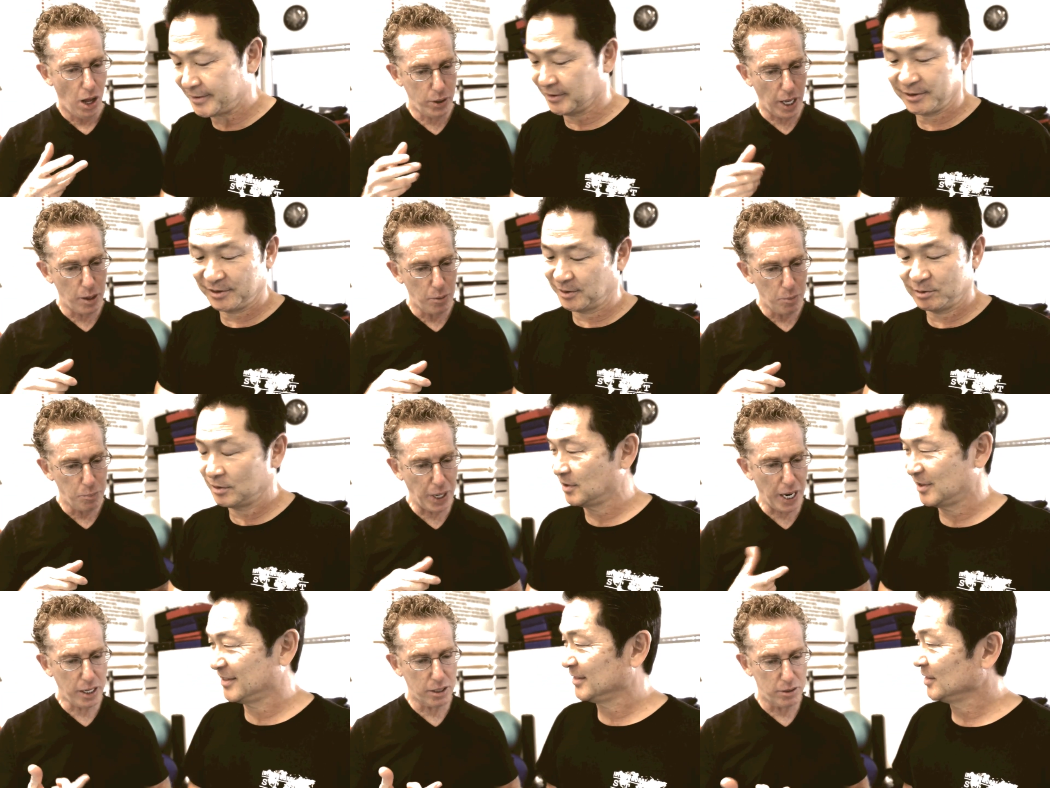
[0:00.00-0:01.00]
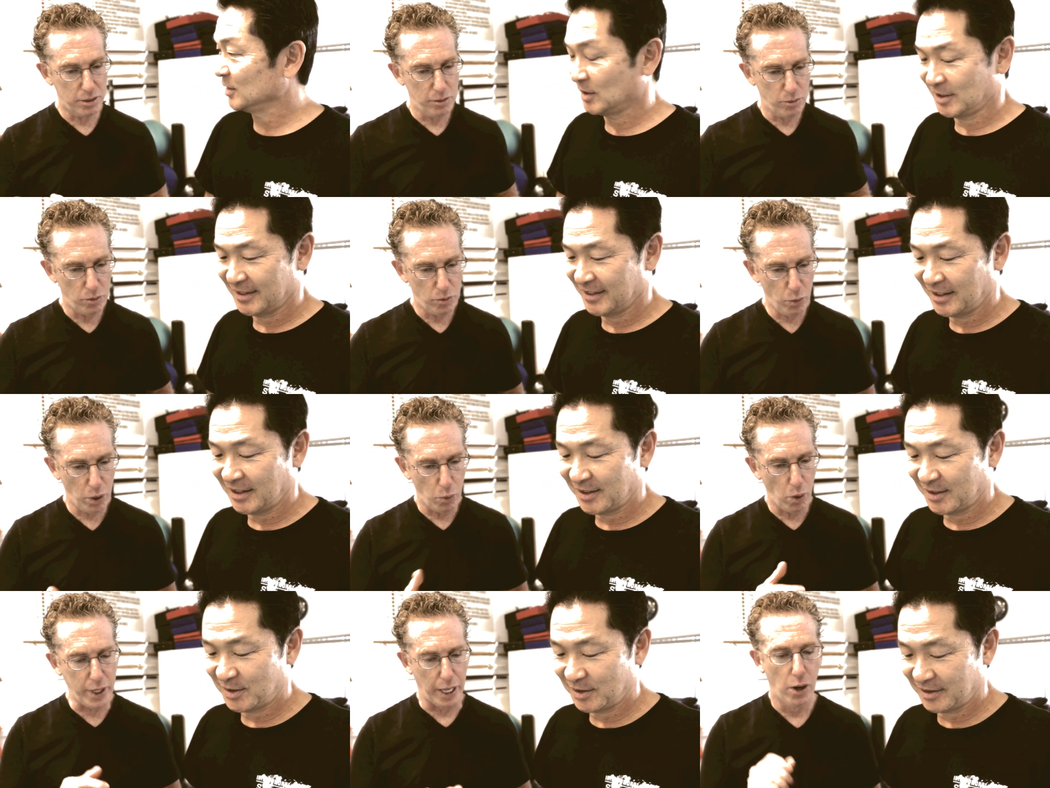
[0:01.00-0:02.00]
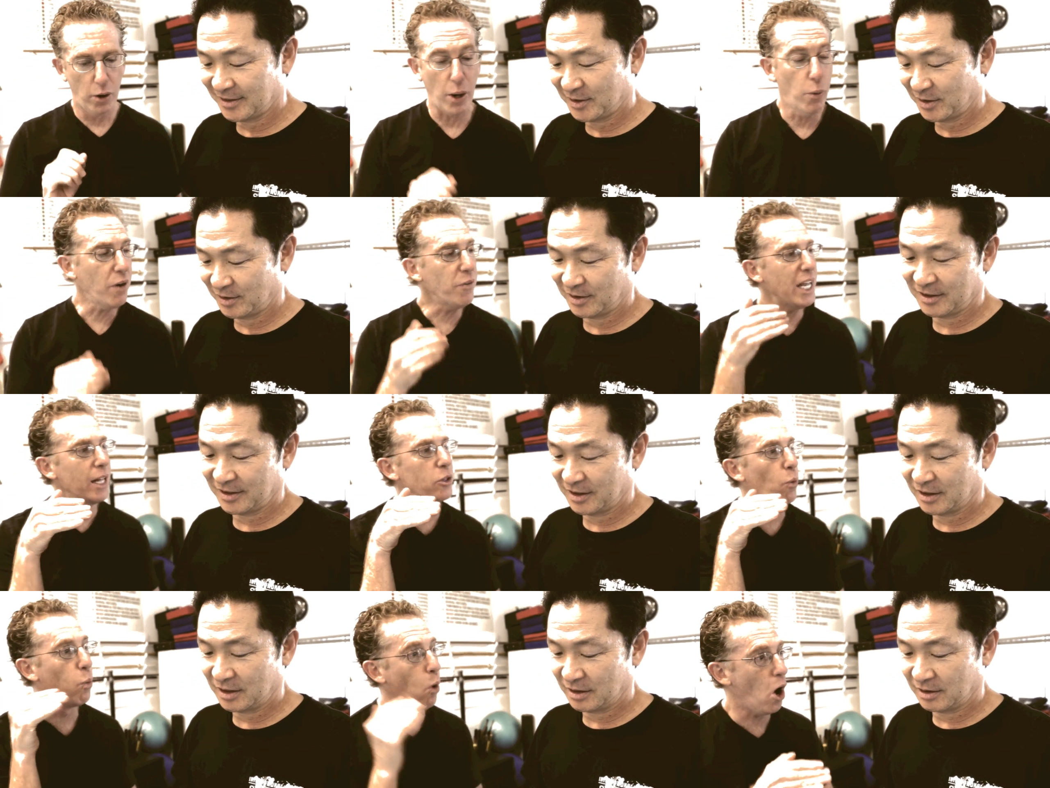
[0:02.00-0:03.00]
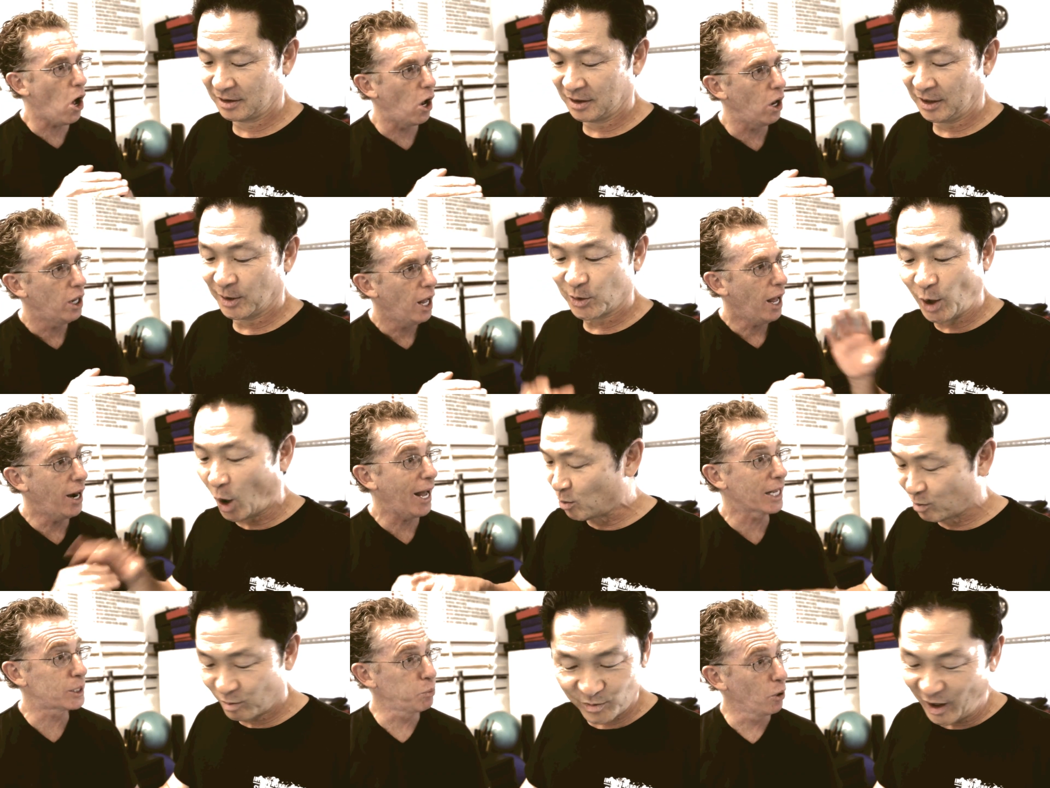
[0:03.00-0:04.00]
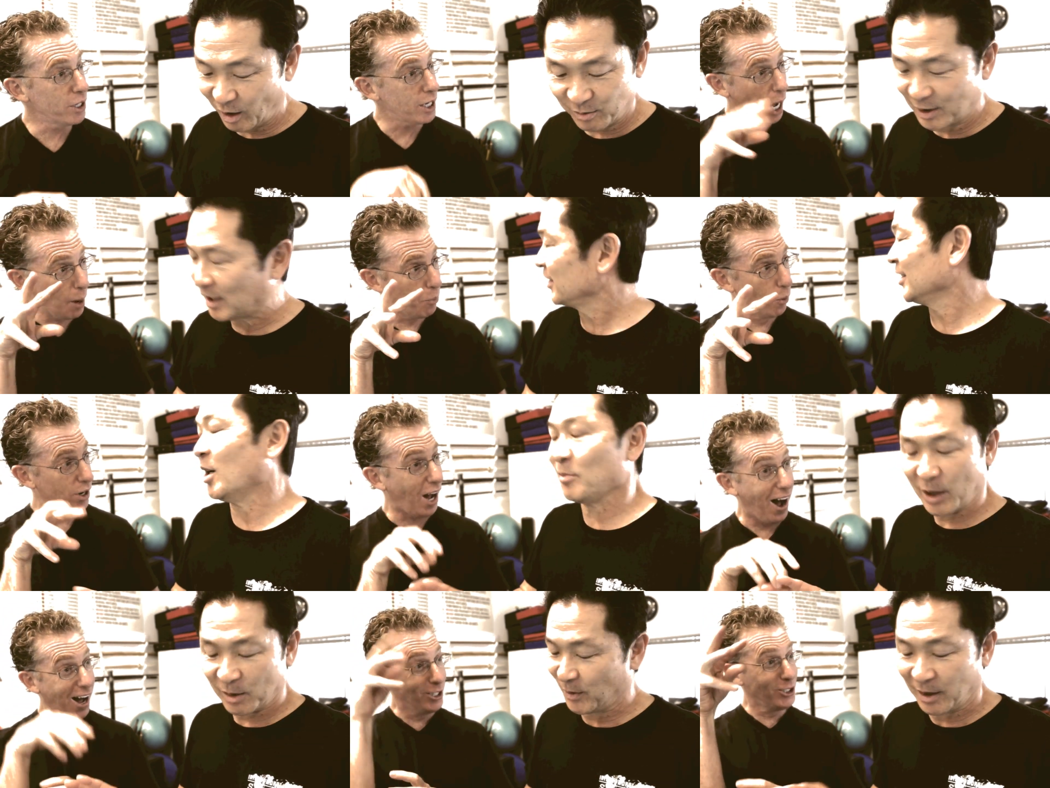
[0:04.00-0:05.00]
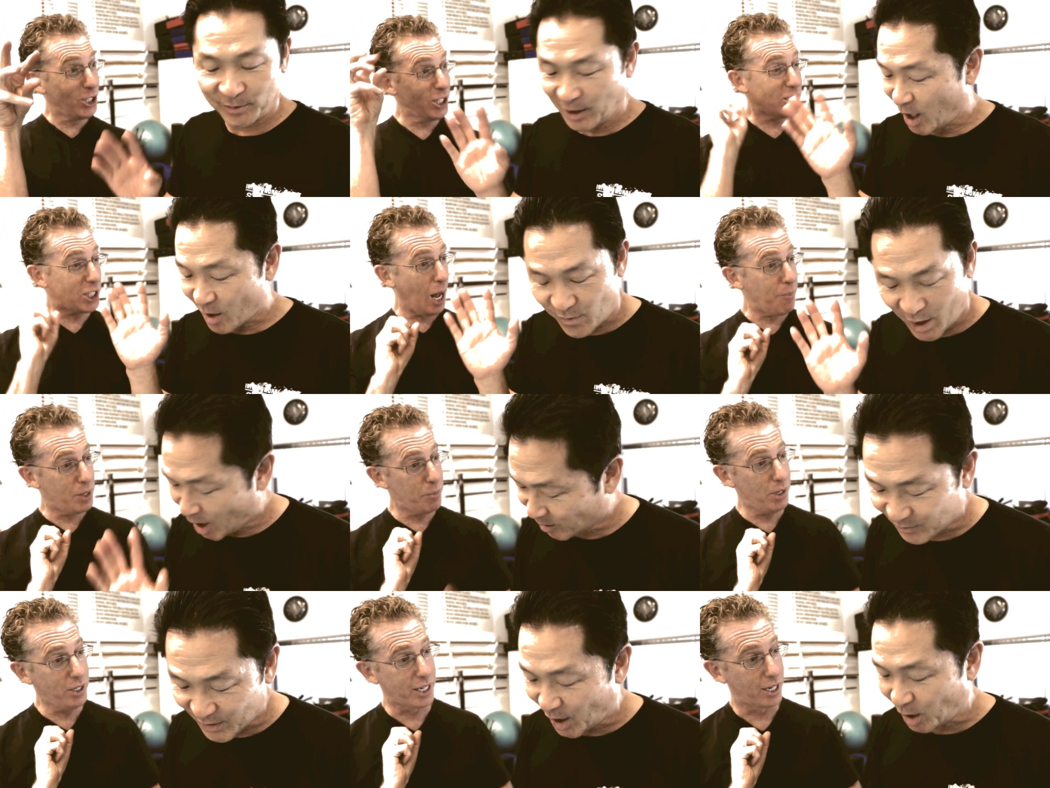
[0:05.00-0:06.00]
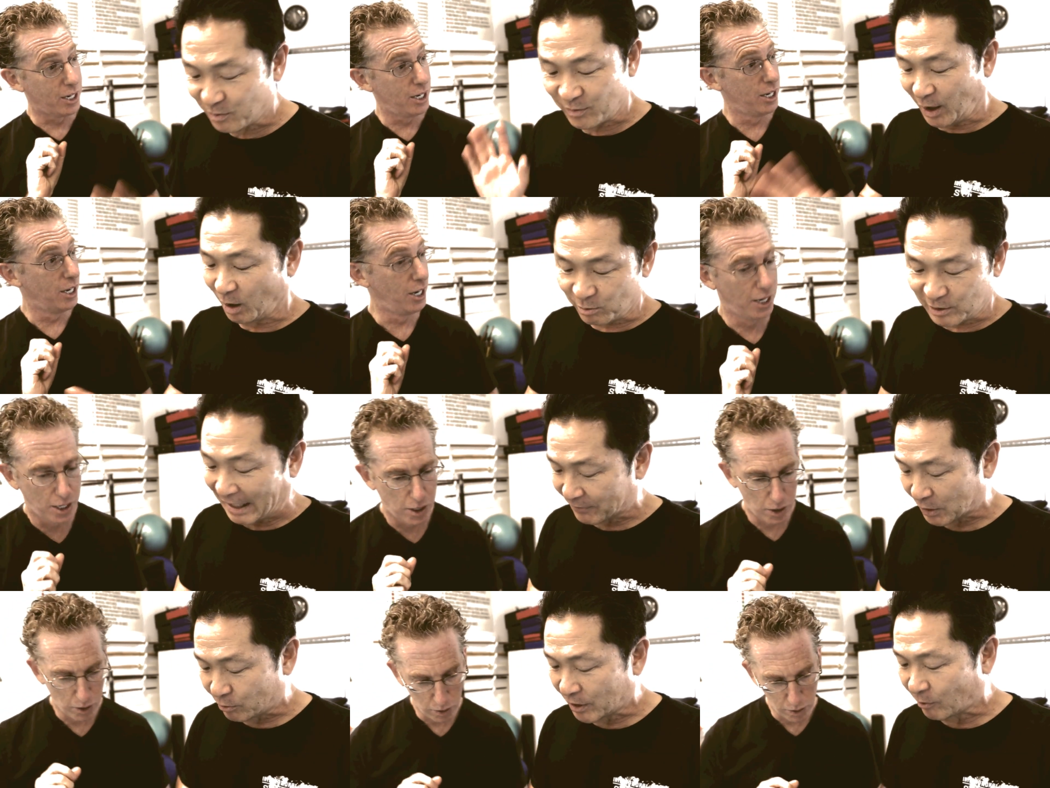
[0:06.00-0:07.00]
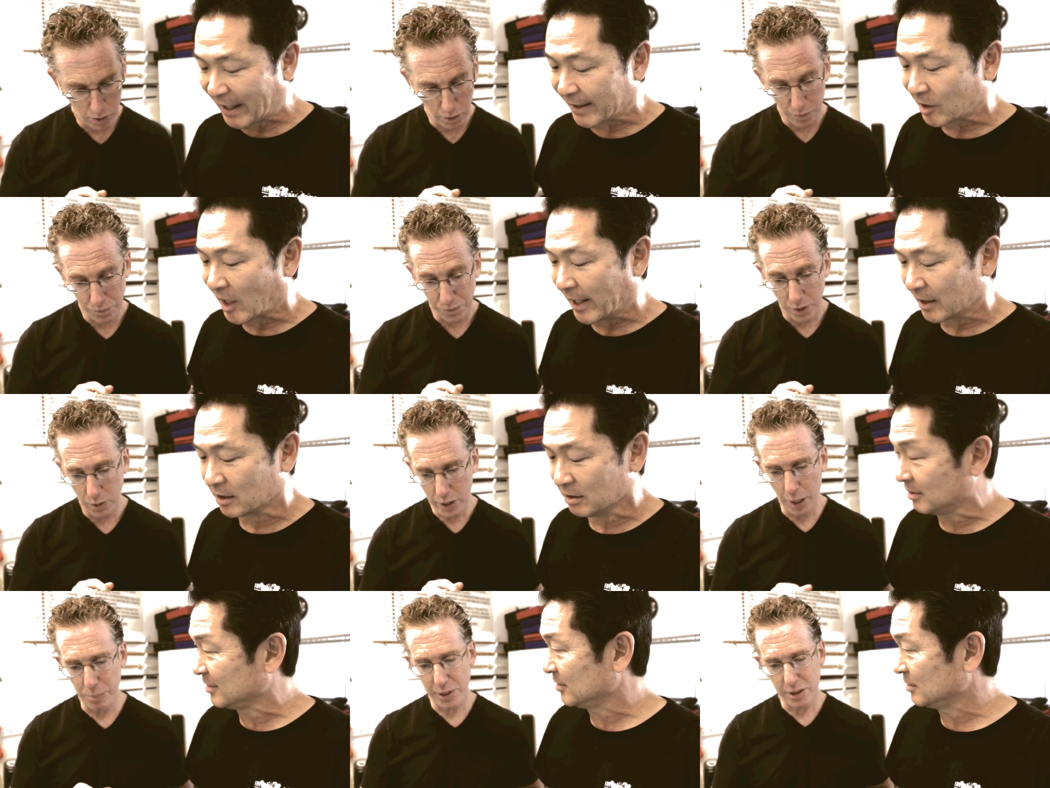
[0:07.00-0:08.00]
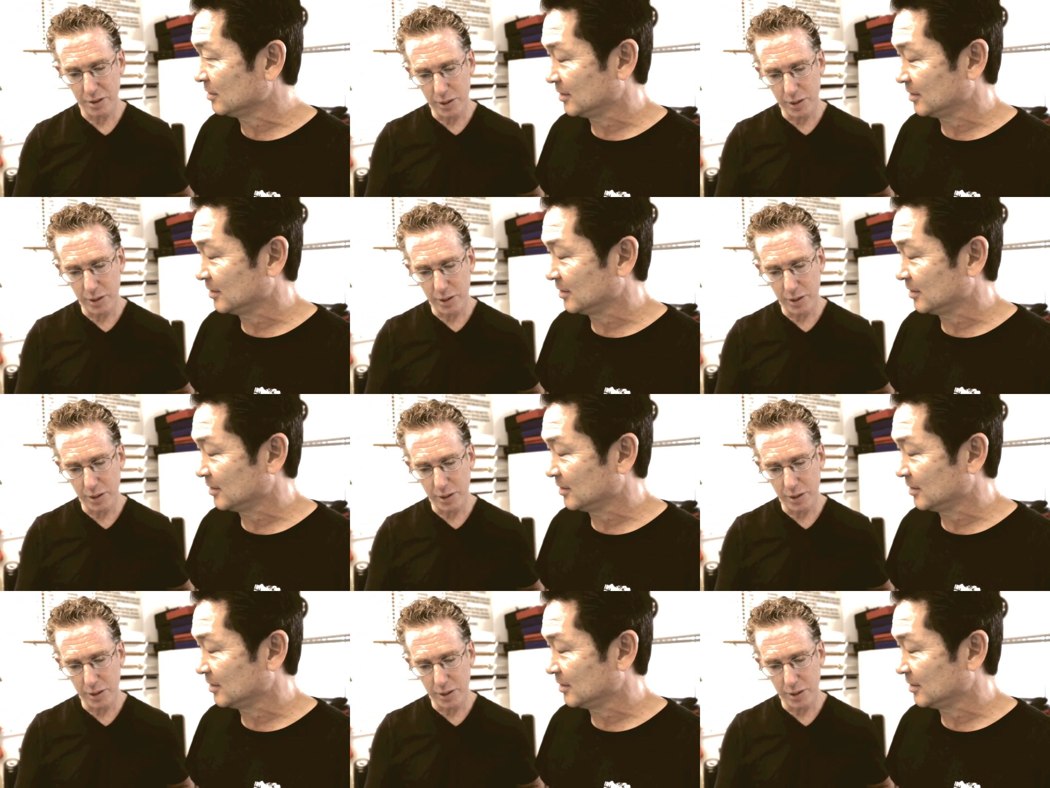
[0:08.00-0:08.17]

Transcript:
Speaker 1: Okay, but I could what, okay, okay. What if we hit the wall nope, and I explode nope, upward nope, nope, onto the top of the building?
Speaker 2: Nope. no, we have to rewrite that.
Speaker 1: Yeah, but